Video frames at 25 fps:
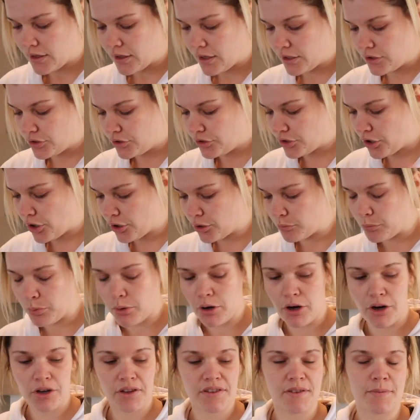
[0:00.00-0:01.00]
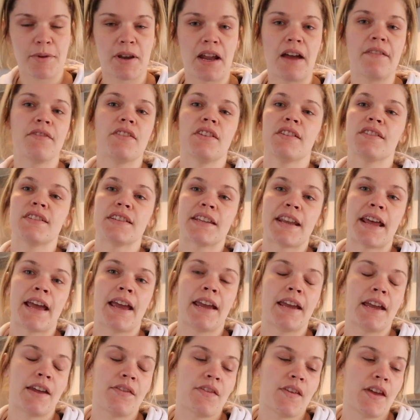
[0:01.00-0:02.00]
a YoPro, because I'm going to have this
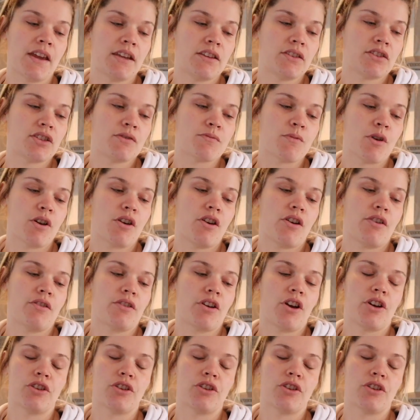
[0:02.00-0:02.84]
today and then tomorrow I'll